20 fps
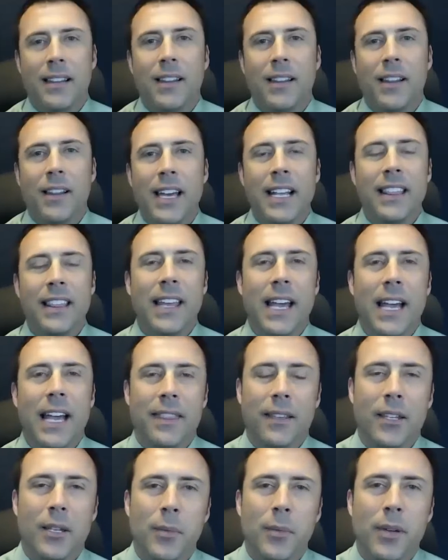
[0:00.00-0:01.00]
like
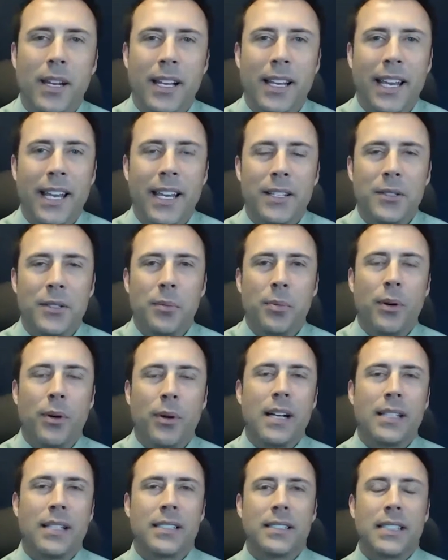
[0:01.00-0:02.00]
that, the communication
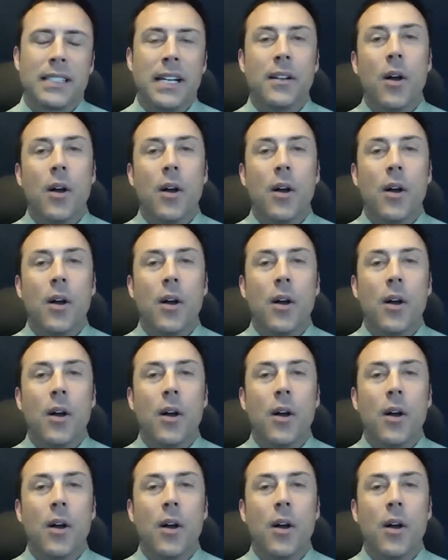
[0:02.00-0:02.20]
process.